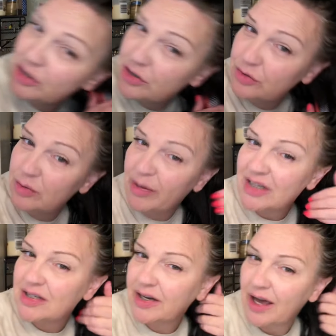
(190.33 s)
just do the
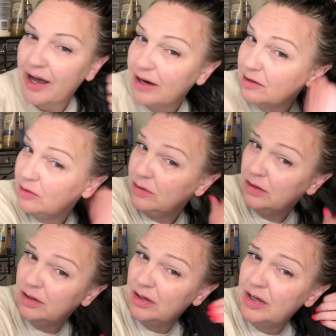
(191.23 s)
best I can.
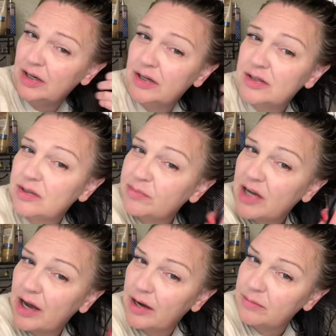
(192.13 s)

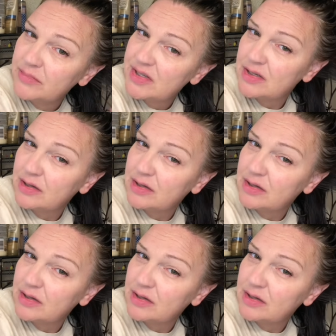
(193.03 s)
Sometimes,